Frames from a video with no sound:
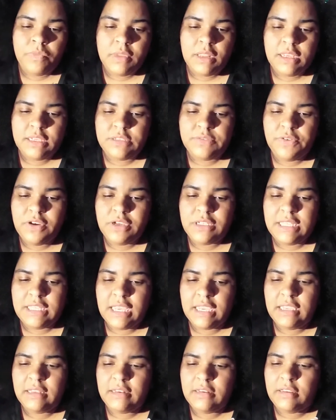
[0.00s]
as far as
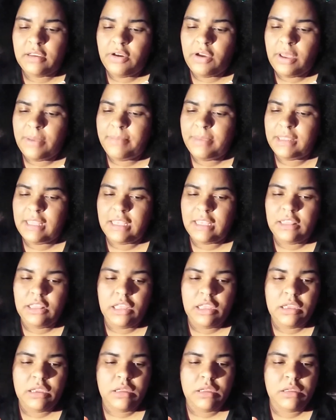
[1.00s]
I can tell, I mean, they
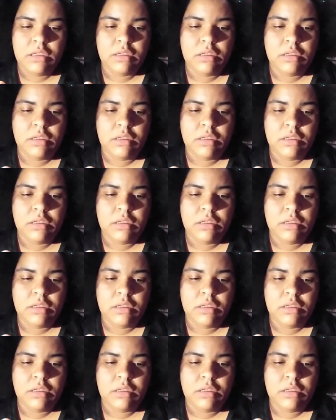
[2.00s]
look